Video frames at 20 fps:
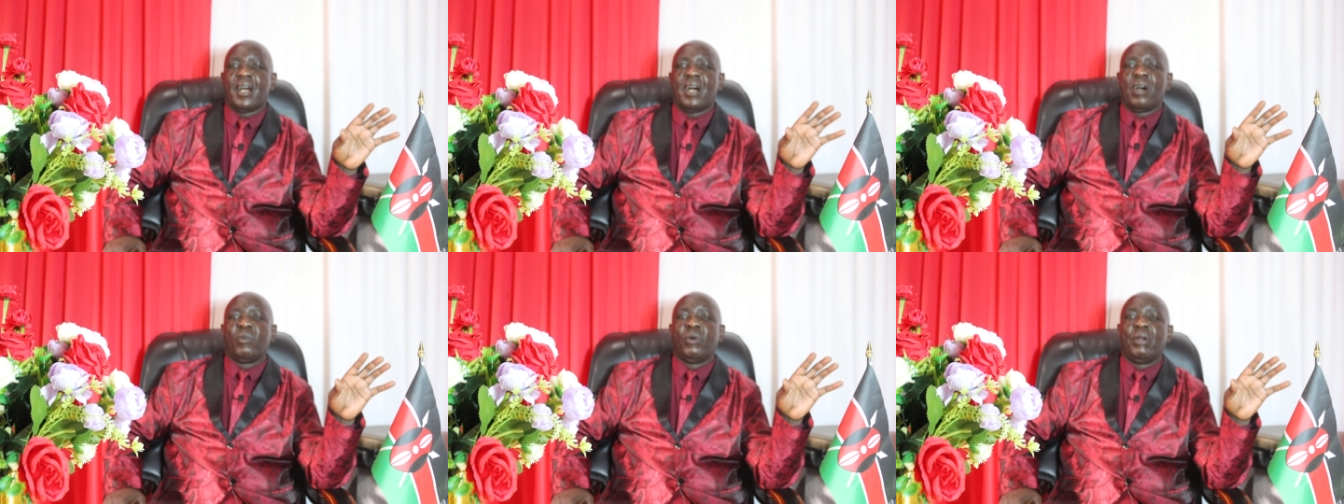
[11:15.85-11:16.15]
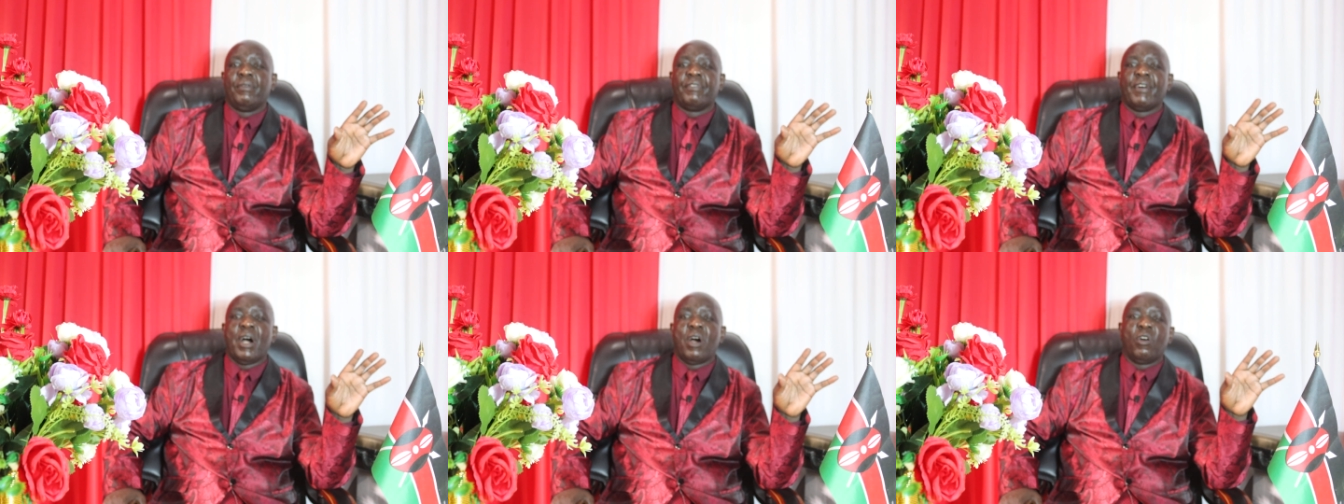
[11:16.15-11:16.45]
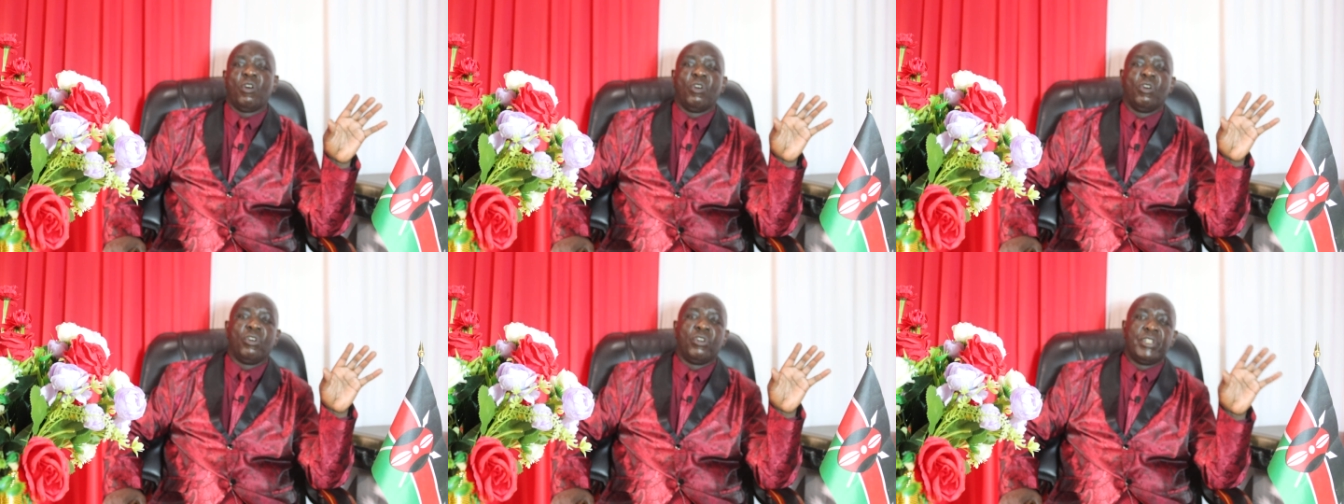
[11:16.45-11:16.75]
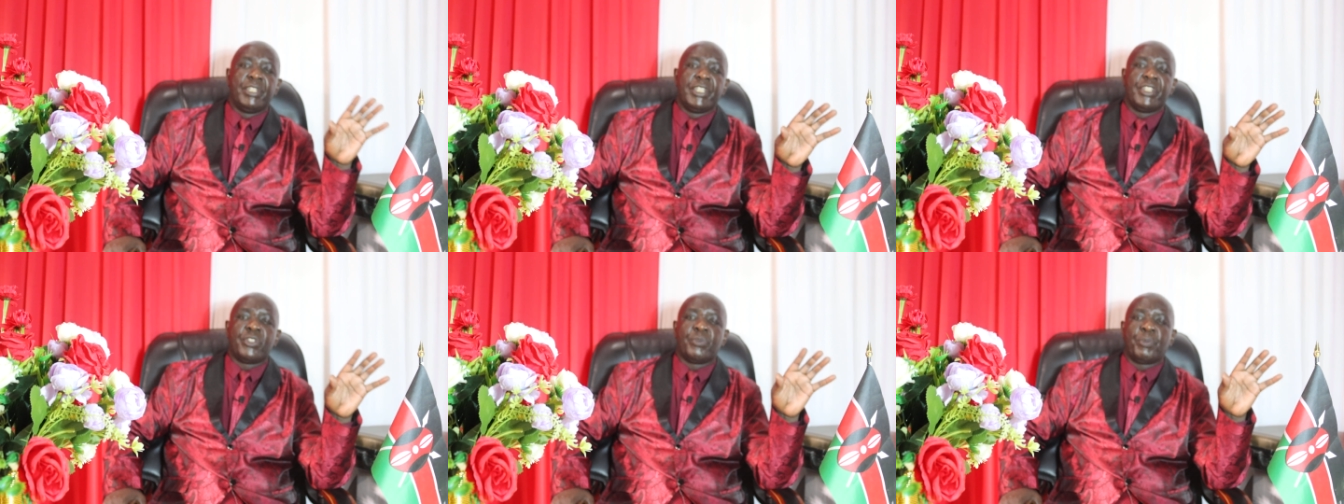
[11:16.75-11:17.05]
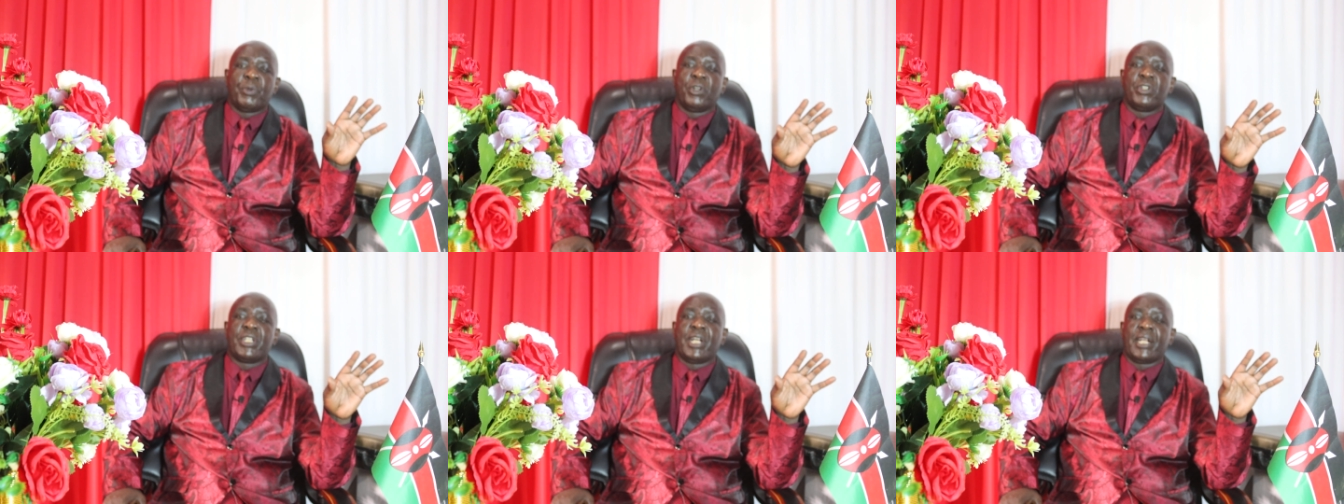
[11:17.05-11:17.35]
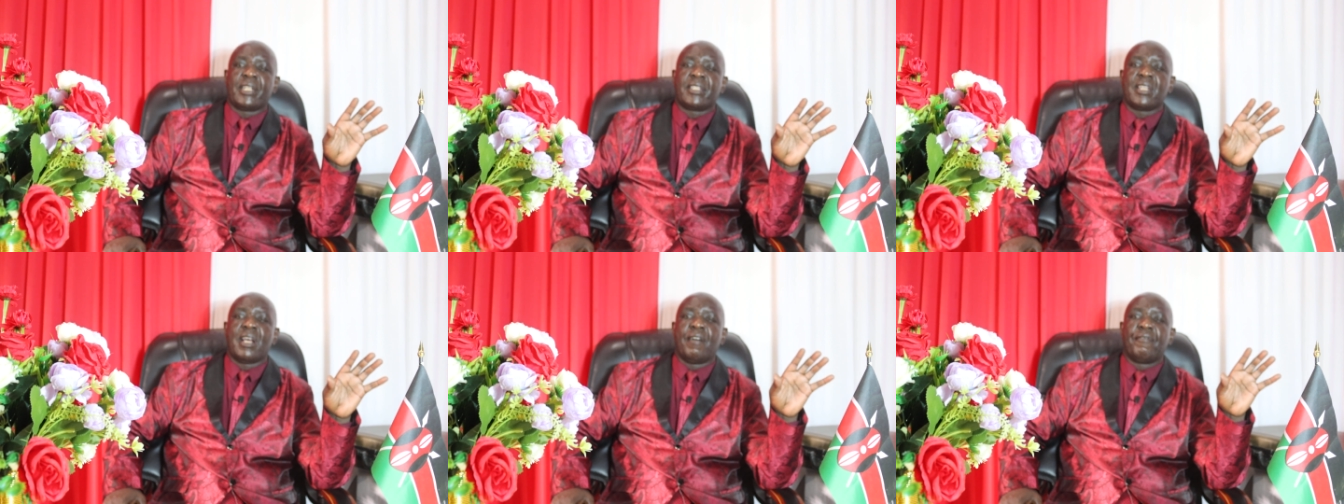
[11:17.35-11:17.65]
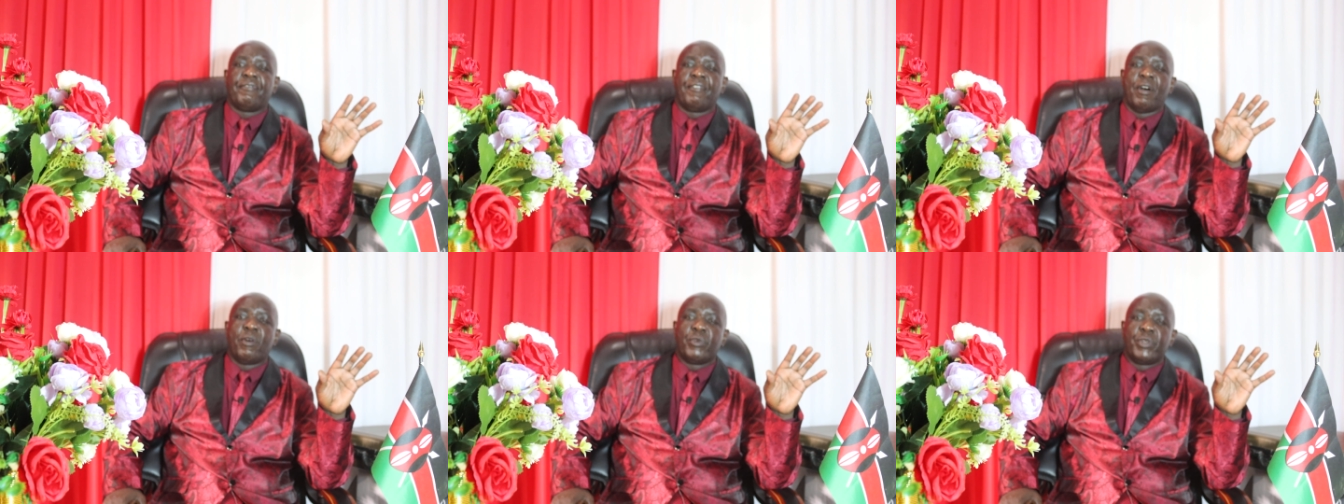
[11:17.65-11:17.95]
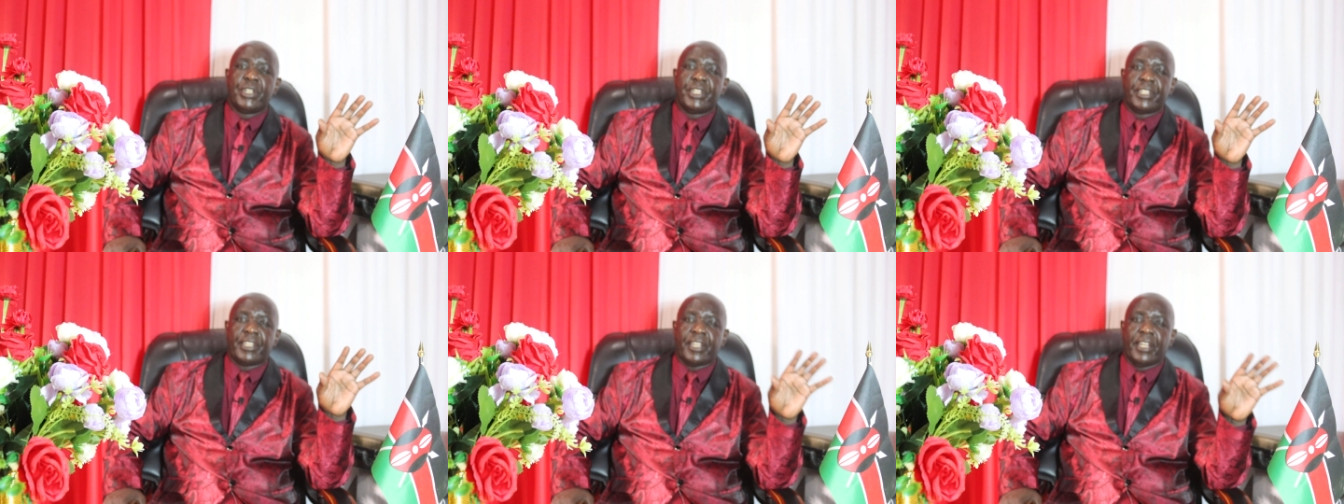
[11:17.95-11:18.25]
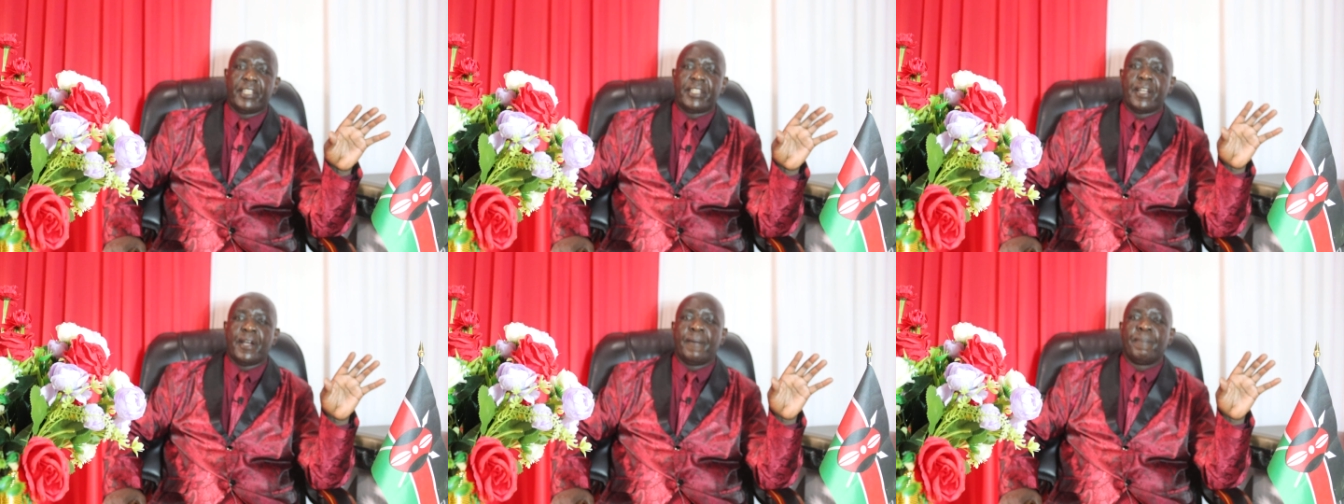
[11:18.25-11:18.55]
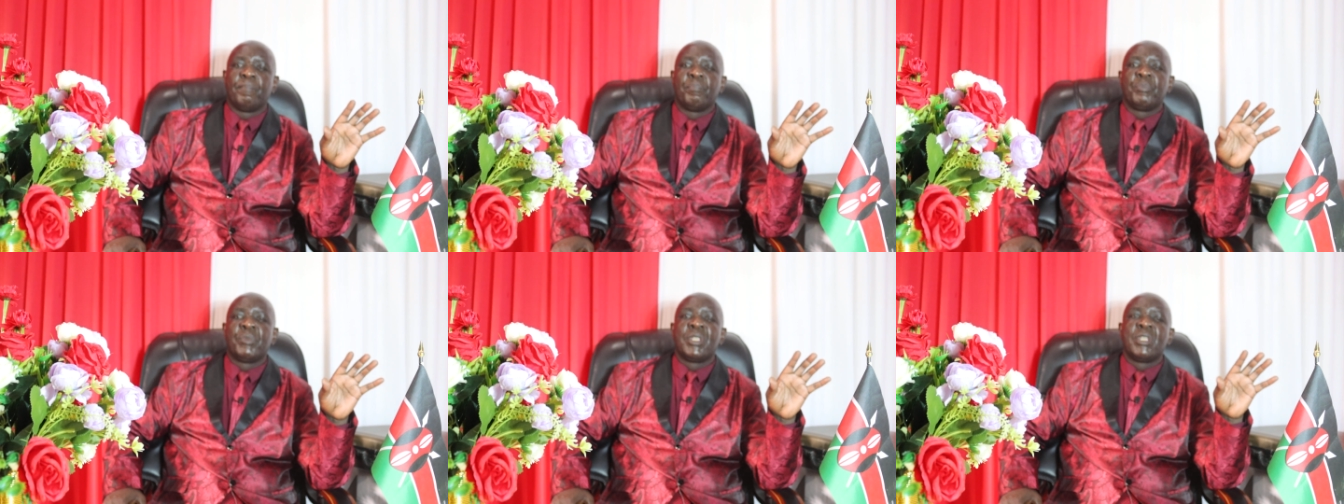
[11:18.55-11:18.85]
However, all these products are found in Kenya,